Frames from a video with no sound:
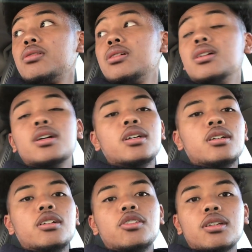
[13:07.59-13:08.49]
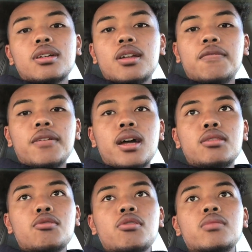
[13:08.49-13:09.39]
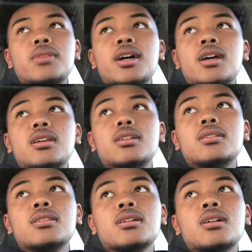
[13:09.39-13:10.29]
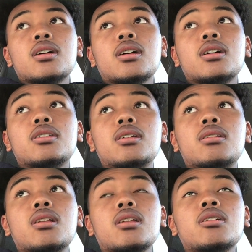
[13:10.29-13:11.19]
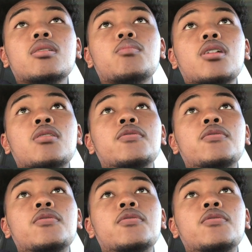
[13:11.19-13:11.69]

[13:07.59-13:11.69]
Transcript: But you just gotta fight through it, man, and continue to learn, bro.